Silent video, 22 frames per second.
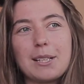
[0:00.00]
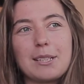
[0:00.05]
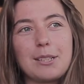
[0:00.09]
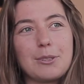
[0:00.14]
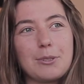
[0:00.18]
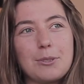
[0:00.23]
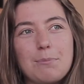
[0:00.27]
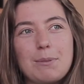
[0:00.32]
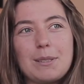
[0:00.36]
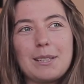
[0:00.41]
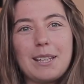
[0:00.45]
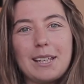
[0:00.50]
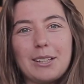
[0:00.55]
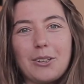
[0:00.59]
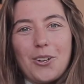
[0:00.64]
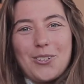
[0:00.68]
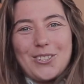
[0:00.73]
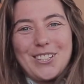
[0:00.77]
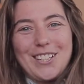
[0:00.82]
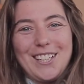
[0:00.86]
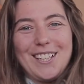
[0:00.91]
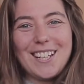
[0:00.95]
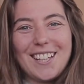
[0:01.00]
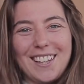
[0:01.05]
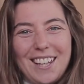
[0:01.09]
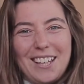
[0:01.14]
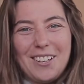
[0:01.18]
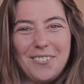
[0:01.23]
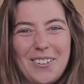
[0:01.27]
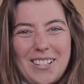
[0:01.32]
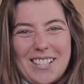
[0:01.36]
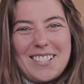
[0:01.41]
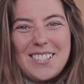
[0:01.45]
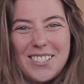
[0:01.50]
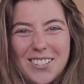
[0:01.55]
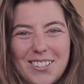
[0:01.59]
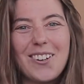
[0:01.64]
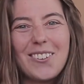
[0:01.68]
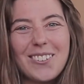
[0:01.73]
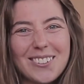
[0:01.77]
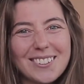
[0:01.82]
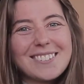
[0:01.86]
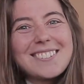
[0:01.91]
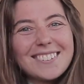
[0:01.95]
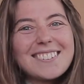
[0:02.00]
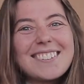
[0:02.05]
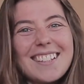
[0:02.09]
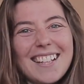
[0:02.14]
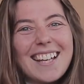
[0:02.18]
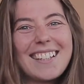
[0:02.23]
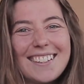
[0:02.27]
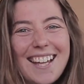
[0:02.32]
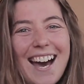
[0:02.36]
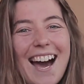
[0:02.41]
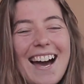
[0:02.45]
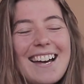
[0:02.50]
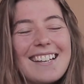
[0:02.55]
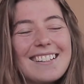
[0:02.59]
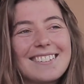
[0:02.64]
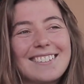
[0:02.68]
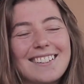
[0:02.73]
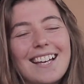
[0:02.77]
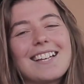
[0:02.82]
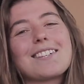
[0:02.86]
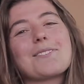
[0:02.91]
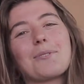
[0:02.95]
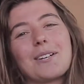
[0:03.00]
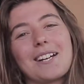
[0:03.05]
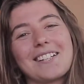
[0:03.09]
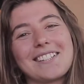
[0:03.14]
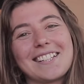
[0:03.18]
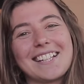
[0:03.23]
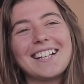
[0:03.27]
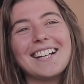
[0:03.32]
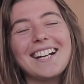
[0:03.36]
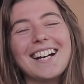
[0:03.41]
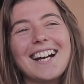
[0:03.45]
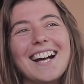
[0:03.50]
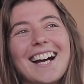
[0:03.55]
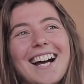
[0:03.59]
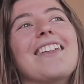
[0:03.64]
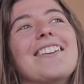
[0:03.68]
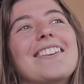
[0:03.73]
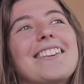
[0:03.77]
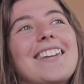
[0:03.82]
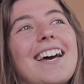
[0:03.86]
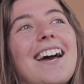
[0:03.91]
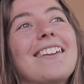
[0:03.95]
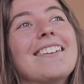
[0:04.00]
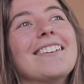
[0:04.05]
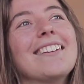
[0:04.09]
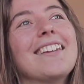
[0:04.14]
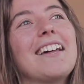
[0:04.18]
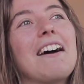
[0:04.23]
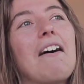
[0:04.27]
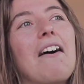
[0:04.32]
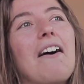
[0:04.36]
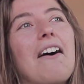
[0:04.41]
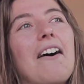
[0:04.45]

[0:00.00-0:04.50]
and you'd be like all giddy and like ready to go and things like that. That's what I did. And then